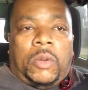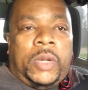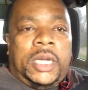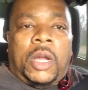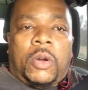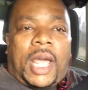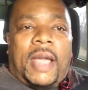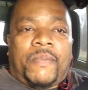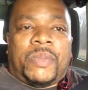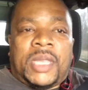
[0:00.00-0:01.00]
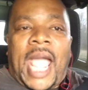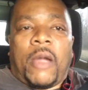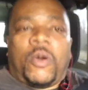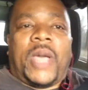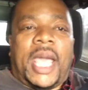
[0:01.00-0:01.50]
We know that.
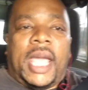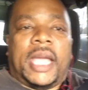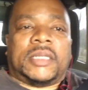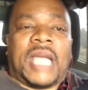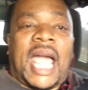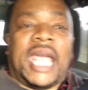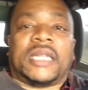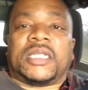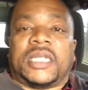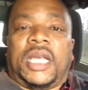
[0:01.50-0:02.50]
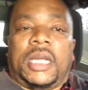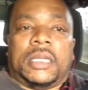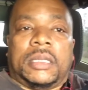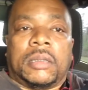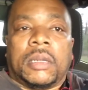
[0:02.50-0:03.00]
Narrow head, tight skin.
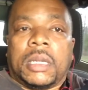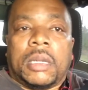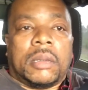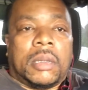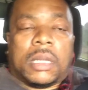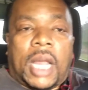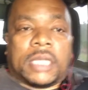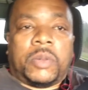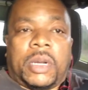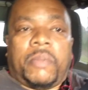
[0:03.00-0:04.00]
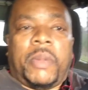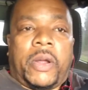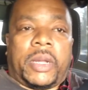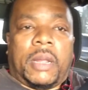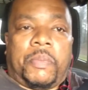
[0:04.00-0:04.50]
That's what
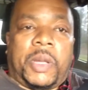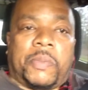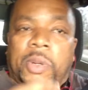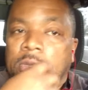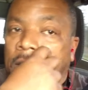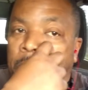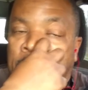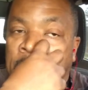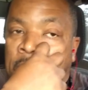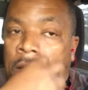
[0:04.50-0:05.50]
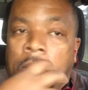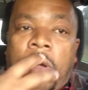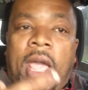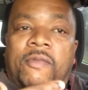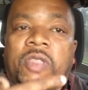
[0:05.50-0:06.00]
American Pit Bull Terrier. It
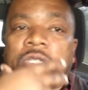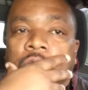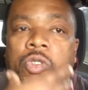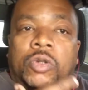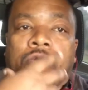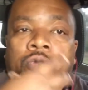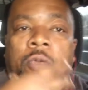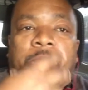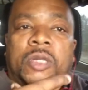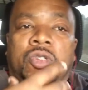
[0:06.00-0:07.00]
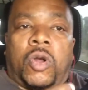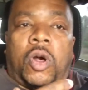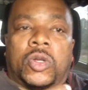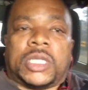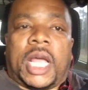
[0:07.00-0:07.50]
don't have this droopy
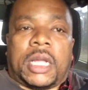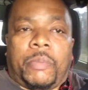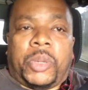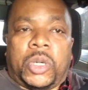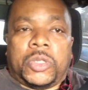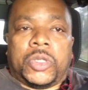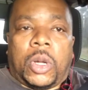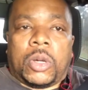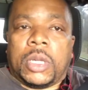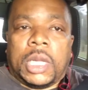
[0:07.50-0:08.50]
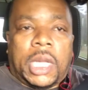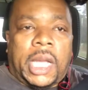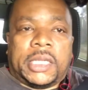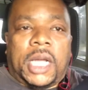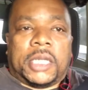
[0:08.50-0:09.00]
jaws like a bulldog.
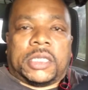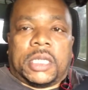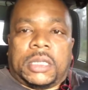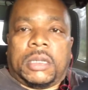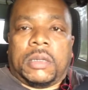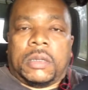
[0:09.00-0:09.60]
It doesn't.